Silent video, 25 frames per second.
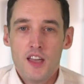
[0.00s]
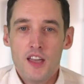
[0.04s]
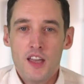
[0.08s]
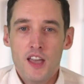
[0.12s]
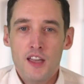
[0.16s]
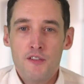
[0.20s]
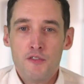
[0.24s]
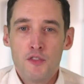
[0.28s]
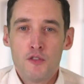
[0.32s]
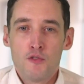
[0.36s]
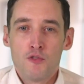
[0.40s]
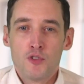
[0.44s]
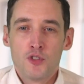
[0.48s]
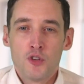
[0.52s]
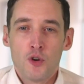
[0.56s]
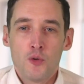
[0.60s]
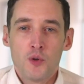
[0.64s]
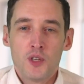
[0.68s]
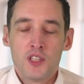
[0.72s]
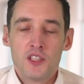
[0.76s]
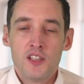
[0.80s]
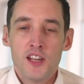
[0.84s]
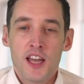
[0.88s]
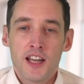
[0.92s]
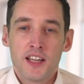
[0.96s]
If the result
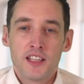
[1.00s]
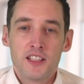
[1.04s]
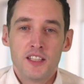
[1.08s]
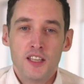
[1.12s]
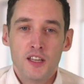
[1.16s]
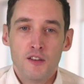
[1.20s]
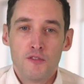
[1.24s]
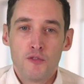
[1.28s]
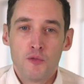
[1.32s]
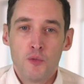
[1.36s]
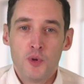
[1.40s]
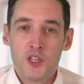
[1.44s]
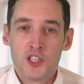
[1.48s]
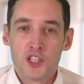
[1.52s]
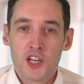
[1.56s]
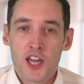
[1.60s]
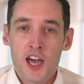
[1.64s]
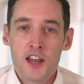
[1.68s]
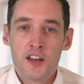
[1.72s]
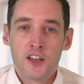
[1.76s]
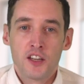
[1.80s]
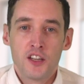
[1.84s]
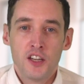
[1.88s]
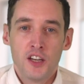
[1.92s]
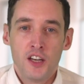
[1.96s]
is negative, which
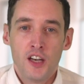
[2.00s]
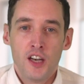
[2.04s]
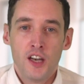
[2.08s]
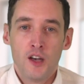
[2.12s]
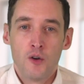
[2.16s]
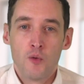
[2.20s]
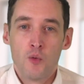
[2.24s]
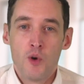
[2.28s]
can occur